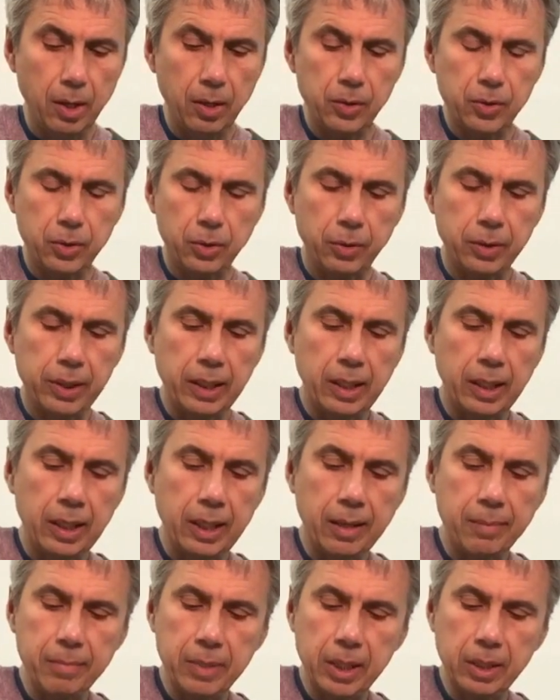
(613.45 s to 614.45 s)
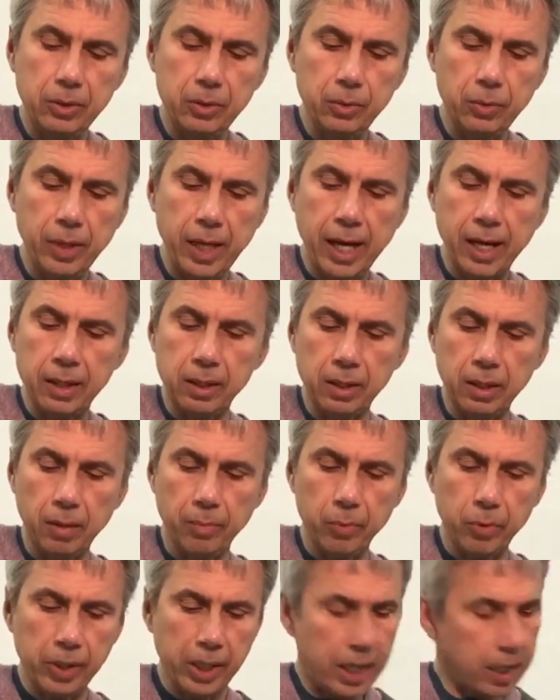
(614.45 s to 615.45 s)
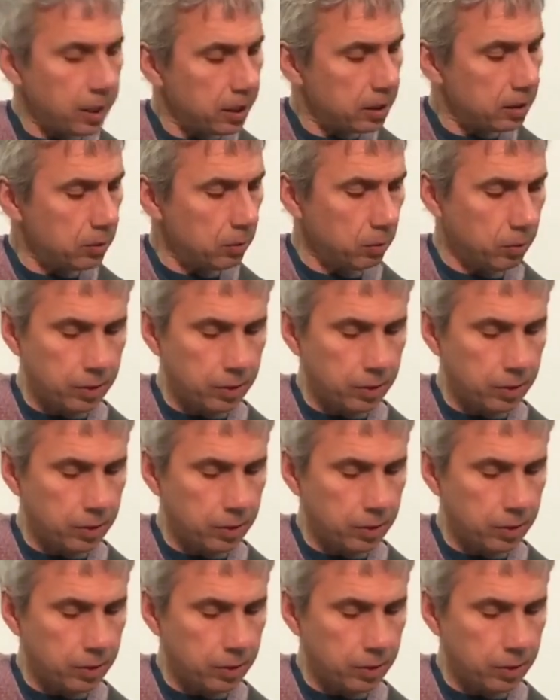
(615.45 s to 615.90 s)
So let me do that number 9